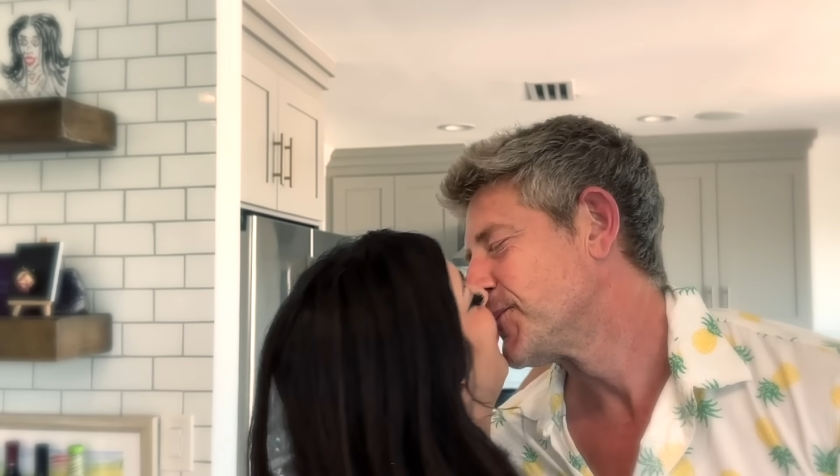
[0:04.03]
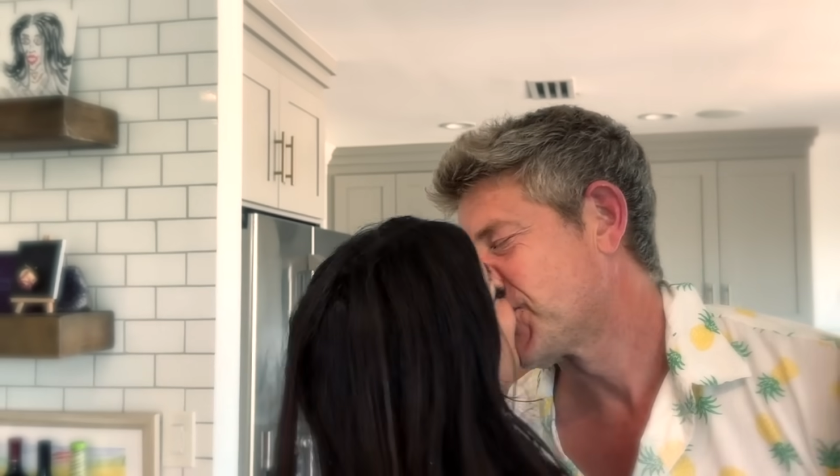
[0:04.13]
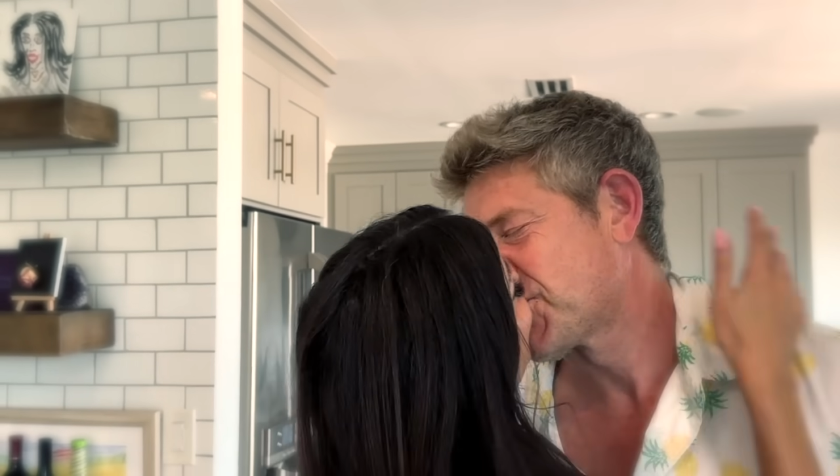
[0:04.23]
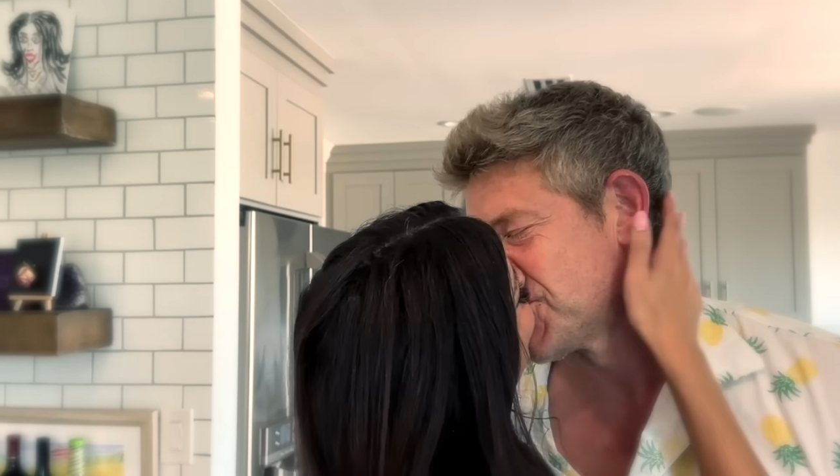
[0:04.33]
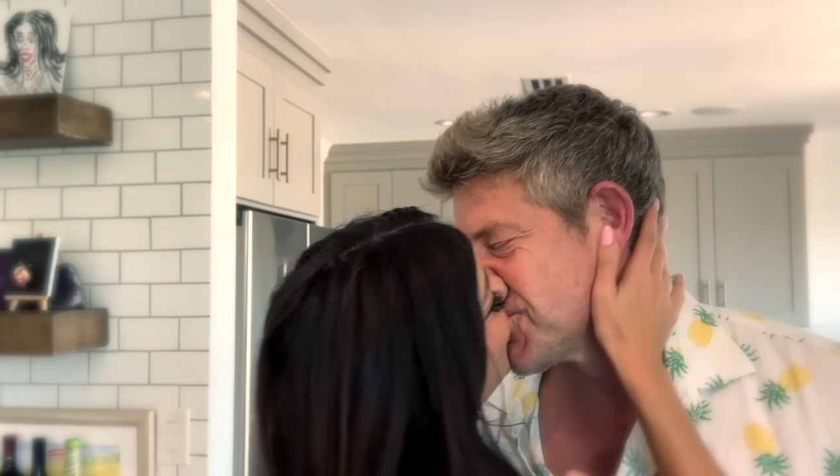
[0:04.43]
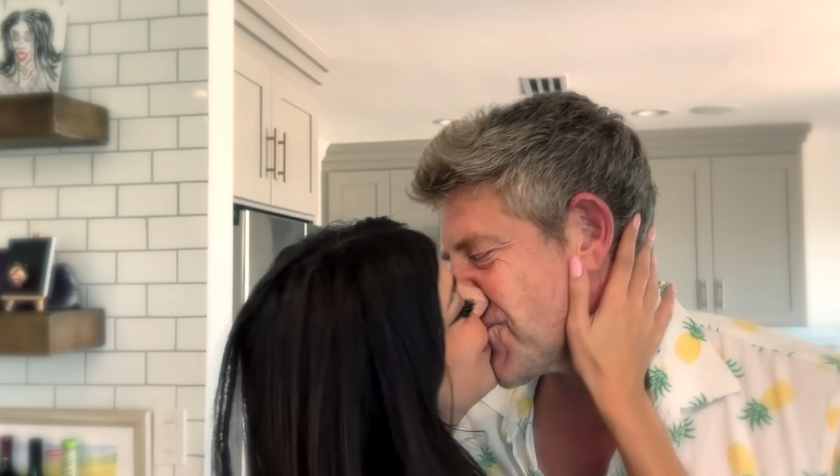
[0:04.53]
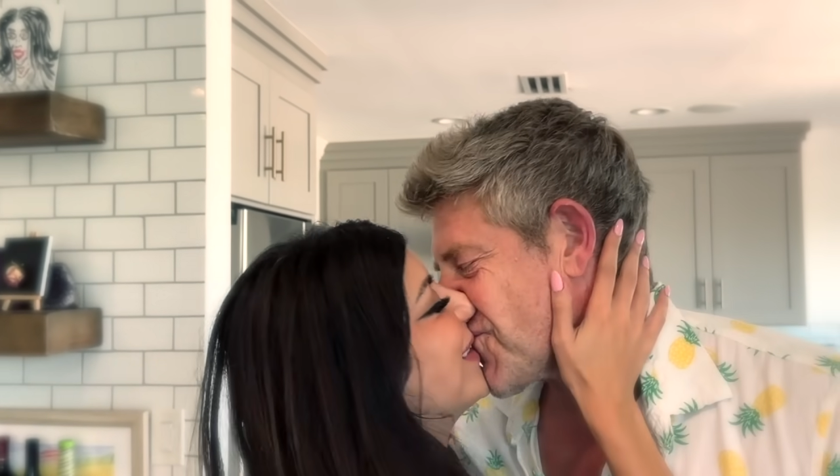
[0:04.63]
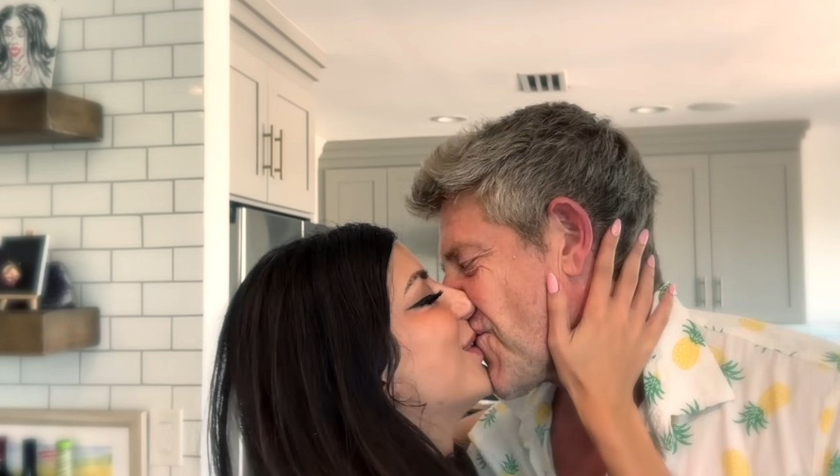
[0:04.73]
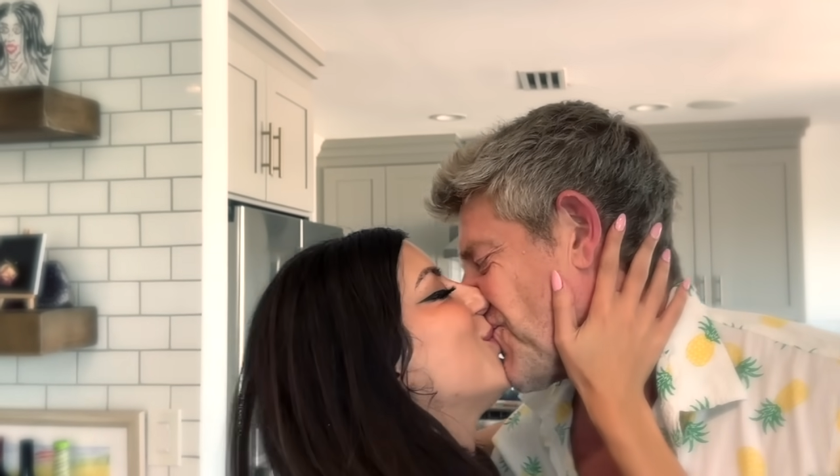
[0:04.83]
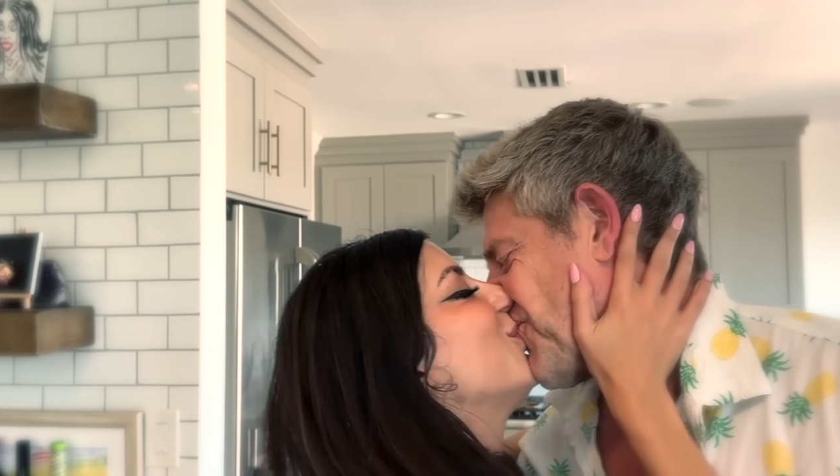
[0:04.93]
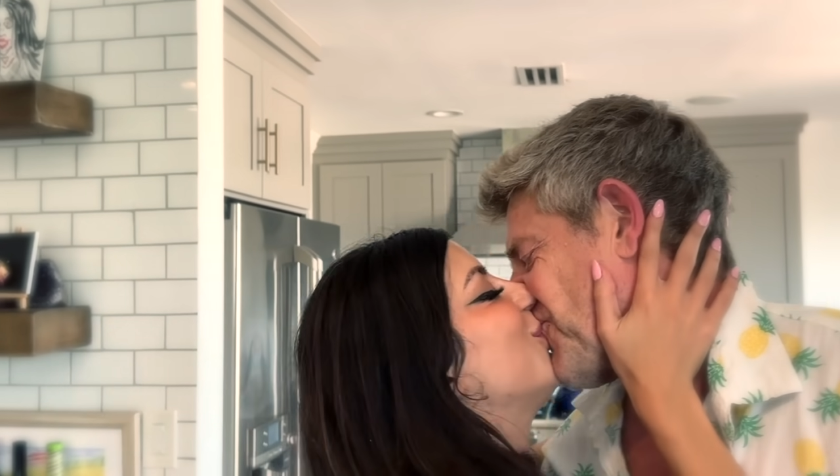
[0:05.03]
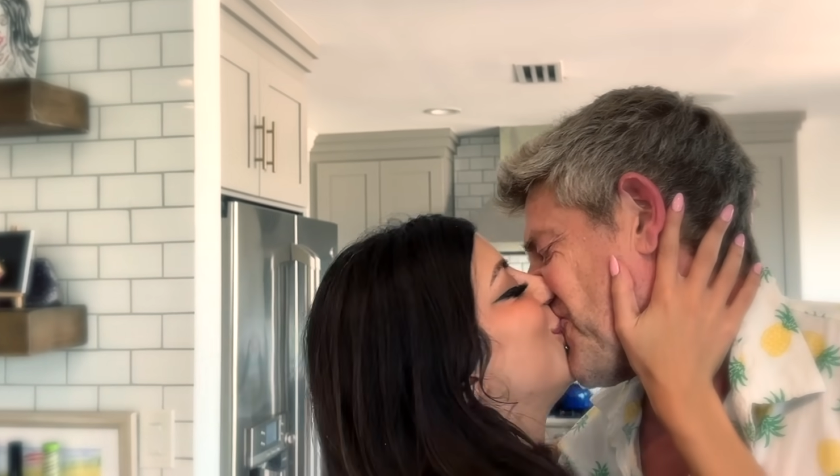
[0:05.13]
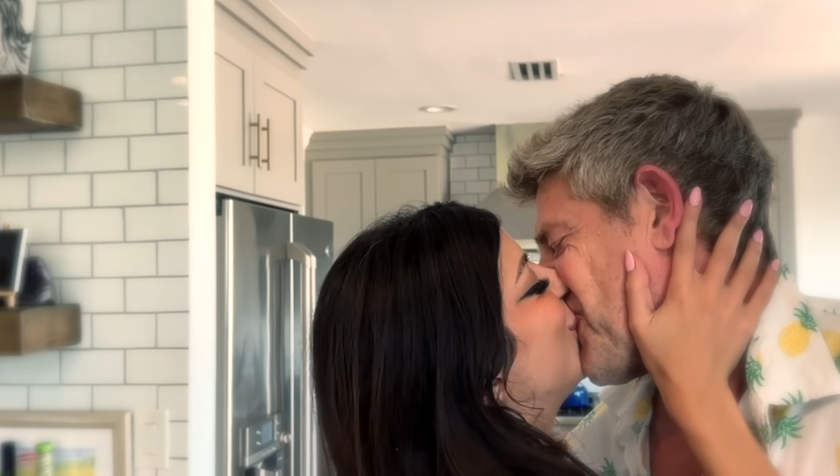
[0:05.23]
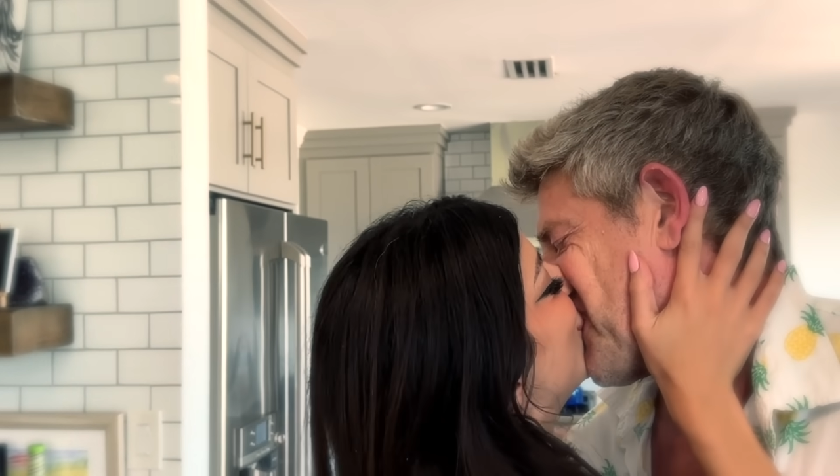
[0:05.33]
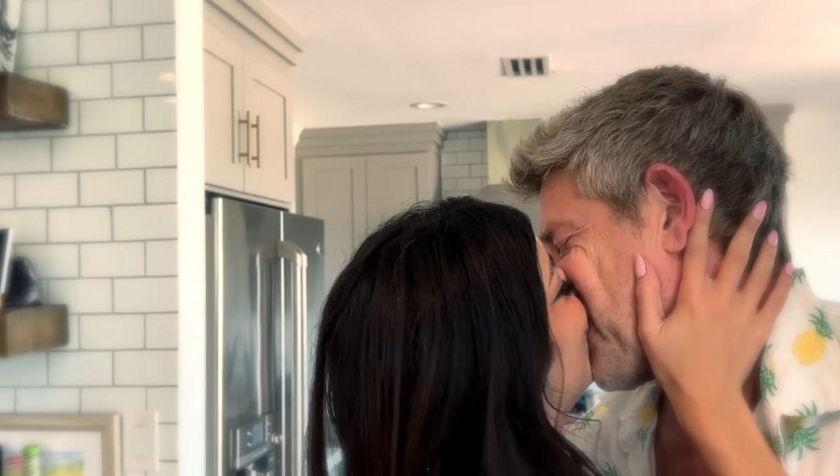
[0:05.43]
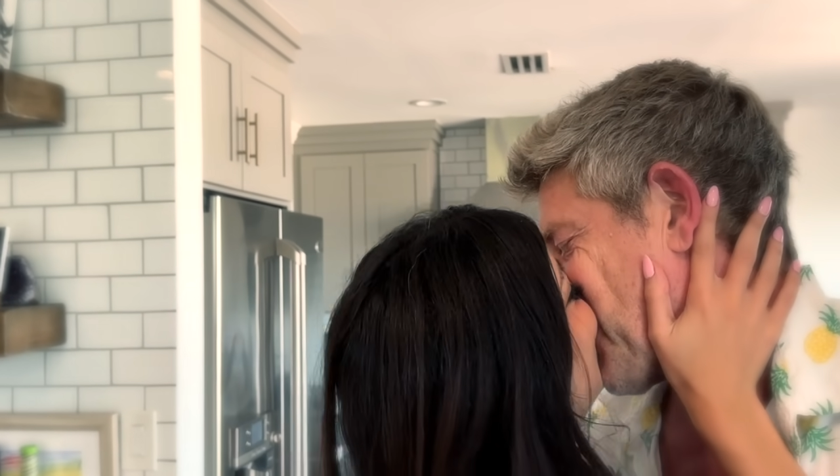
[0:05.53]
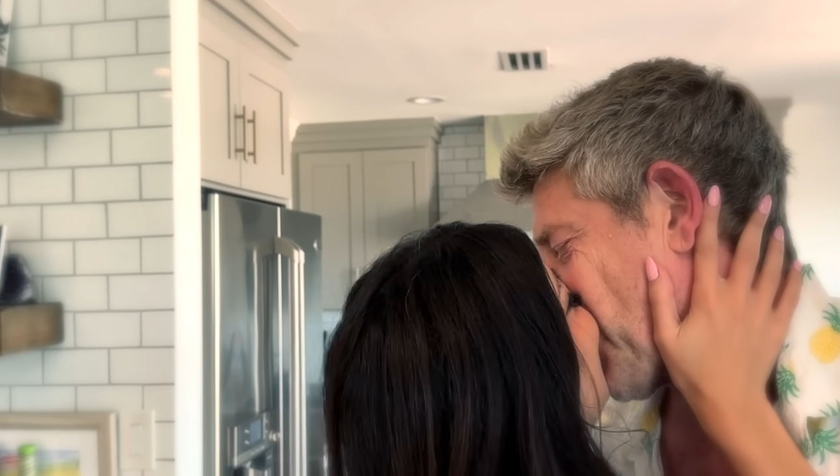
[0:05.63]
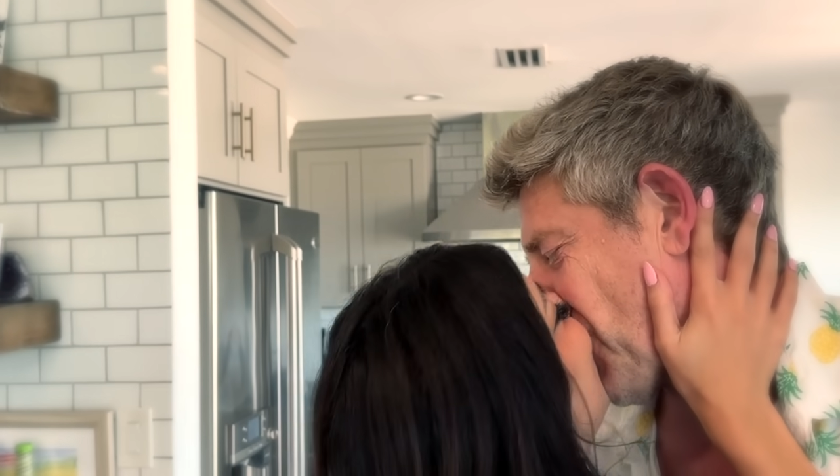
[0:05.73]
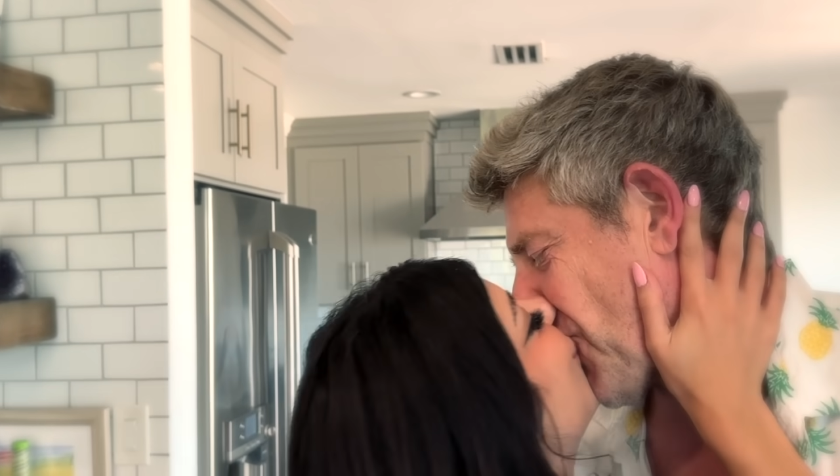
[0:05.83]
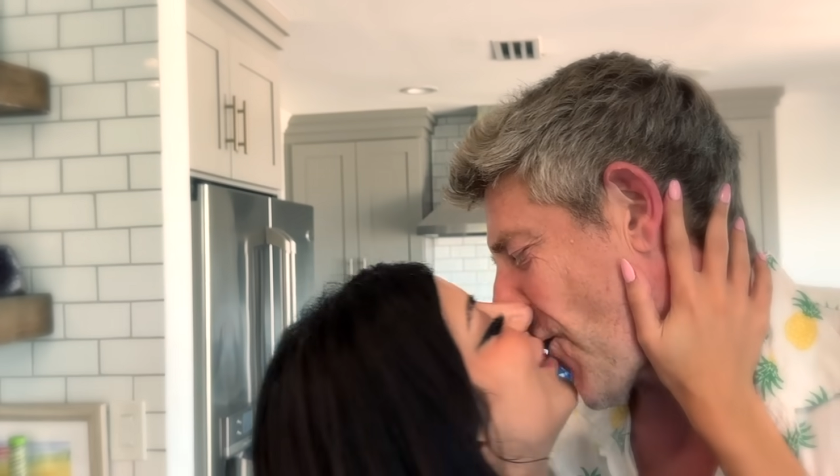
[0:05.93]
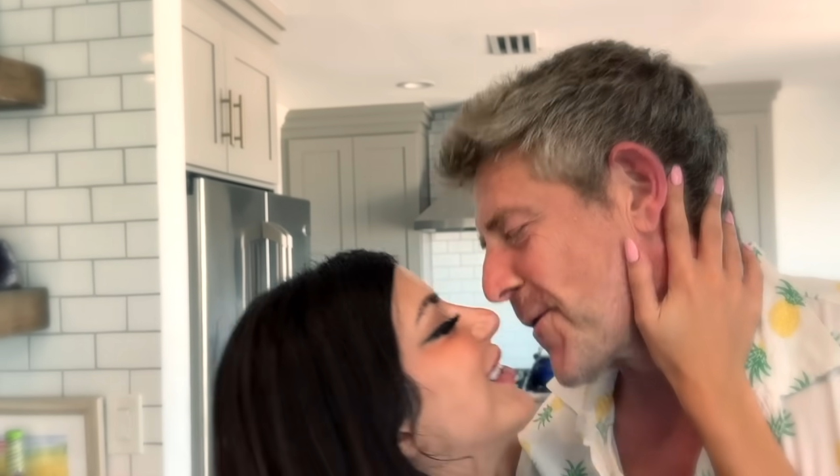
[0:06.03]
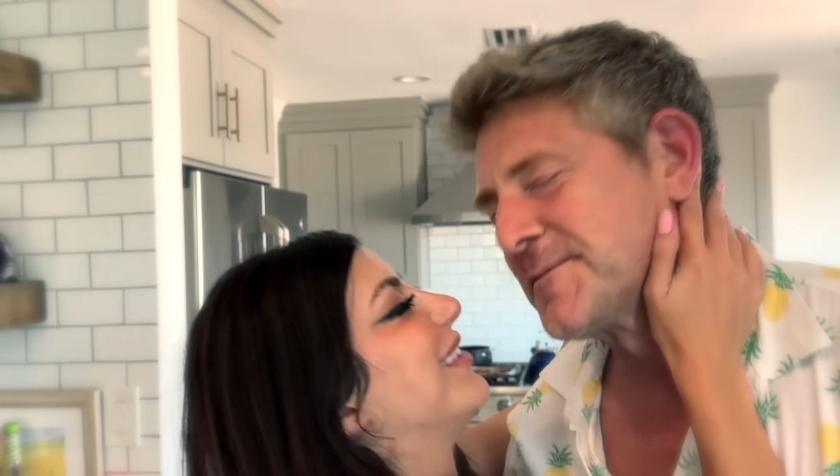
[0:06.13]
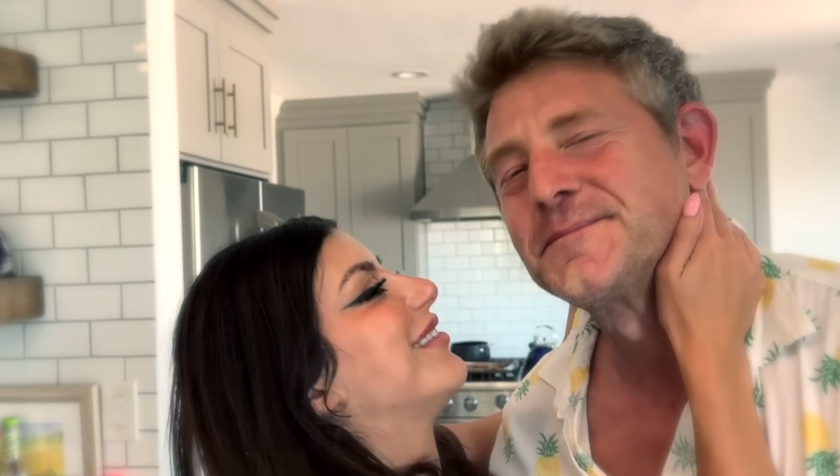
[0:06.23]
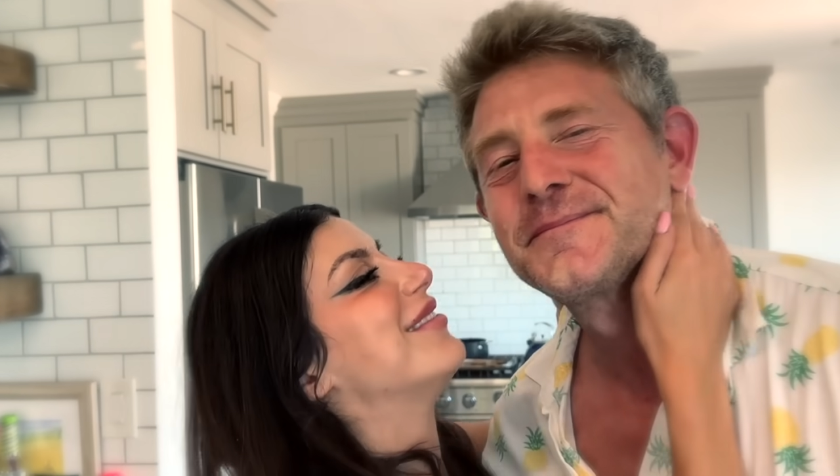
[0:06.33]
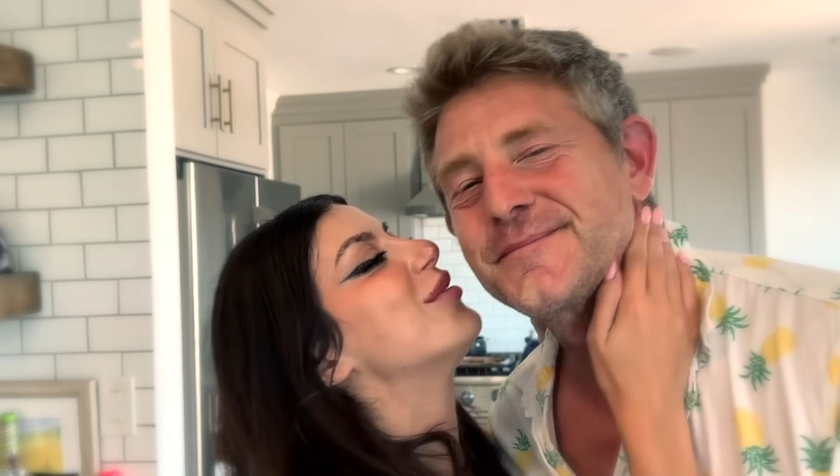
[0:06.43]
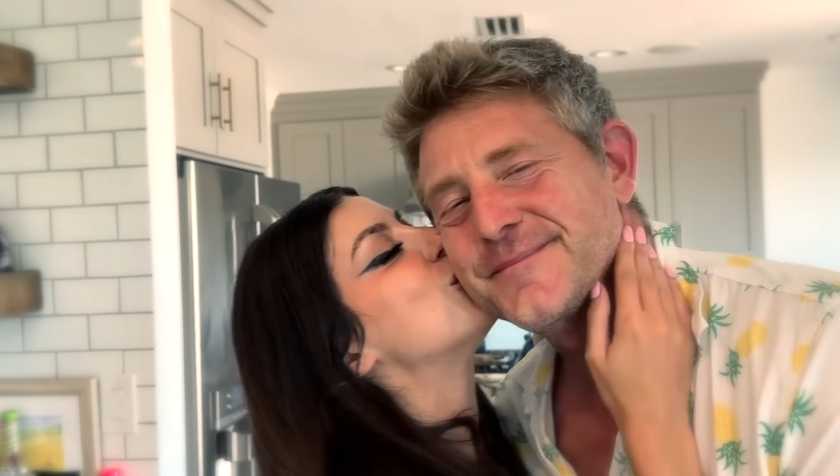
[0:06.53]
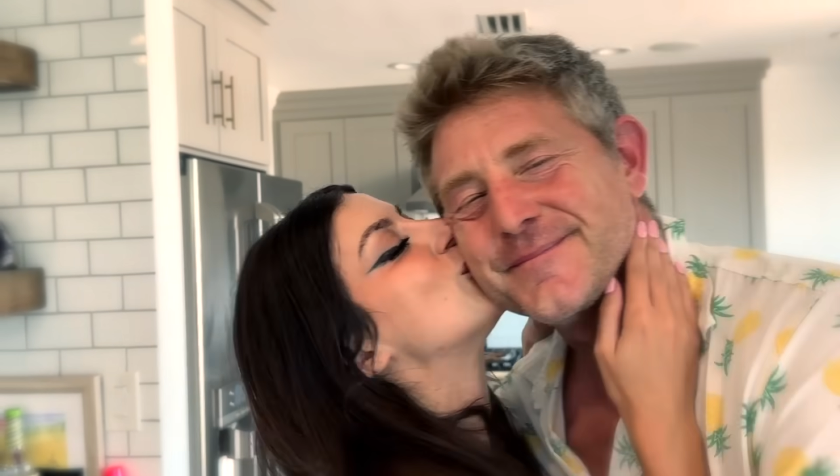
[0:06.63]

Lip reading: know. I think it's a porn scene